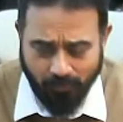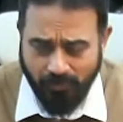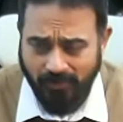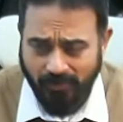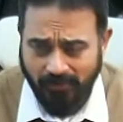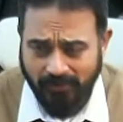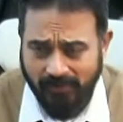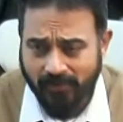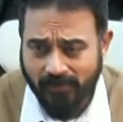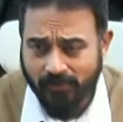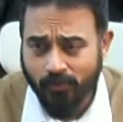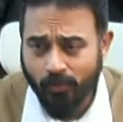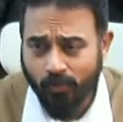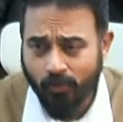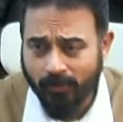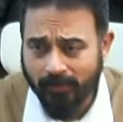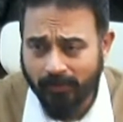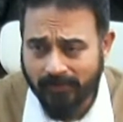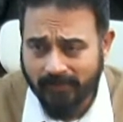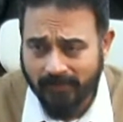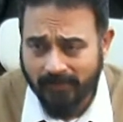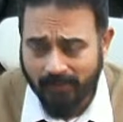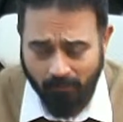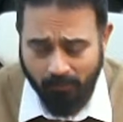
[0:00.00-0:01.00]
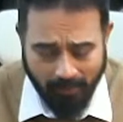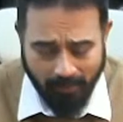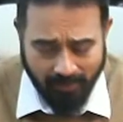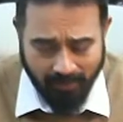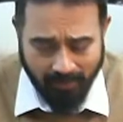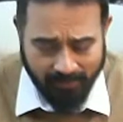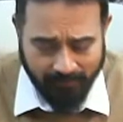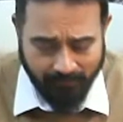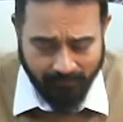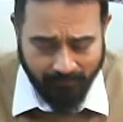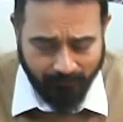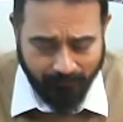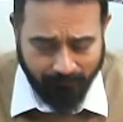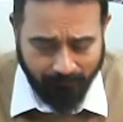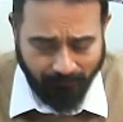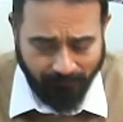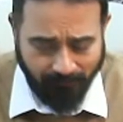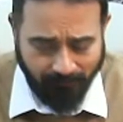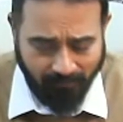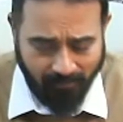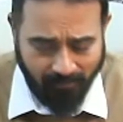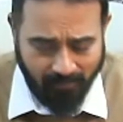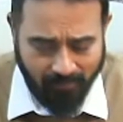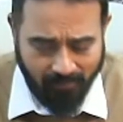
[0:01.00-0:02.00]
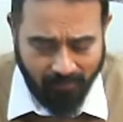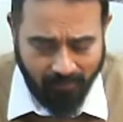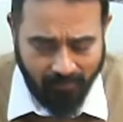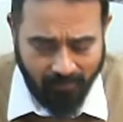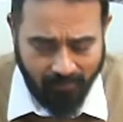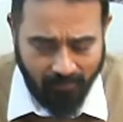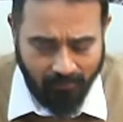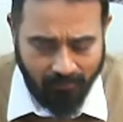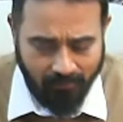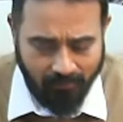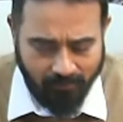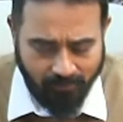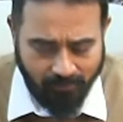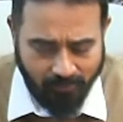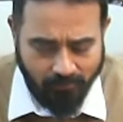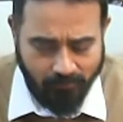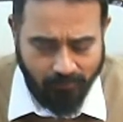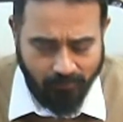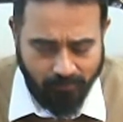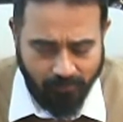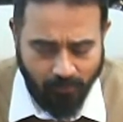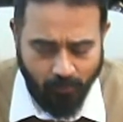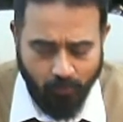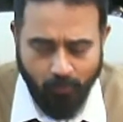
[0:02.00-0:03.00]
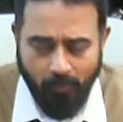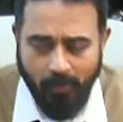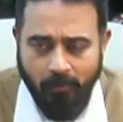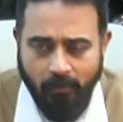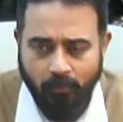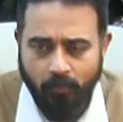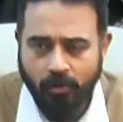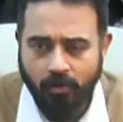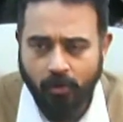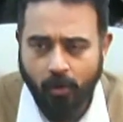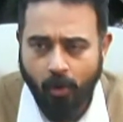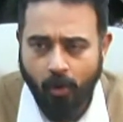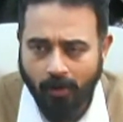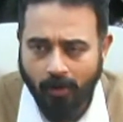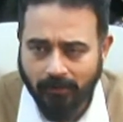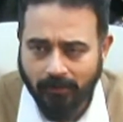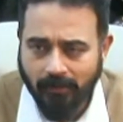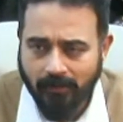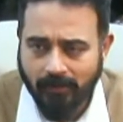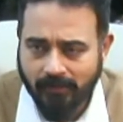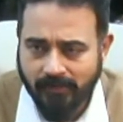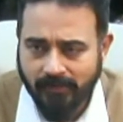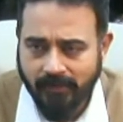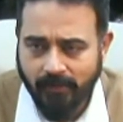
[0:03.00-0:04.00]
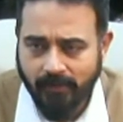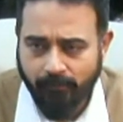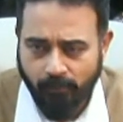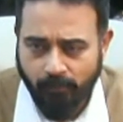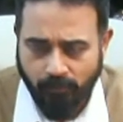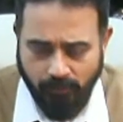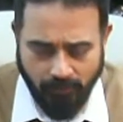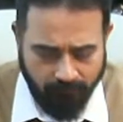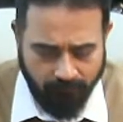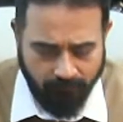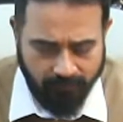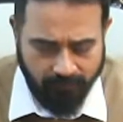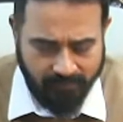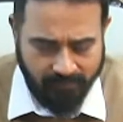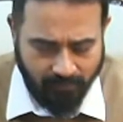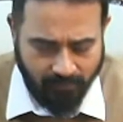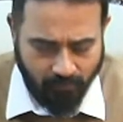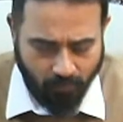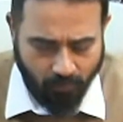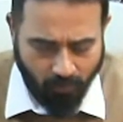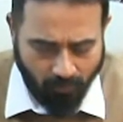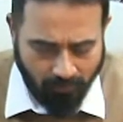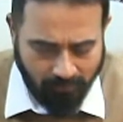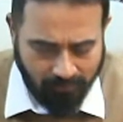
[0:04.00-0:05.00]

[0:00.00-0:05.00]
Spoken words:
There's no reason why one would not consider mutual funds at all.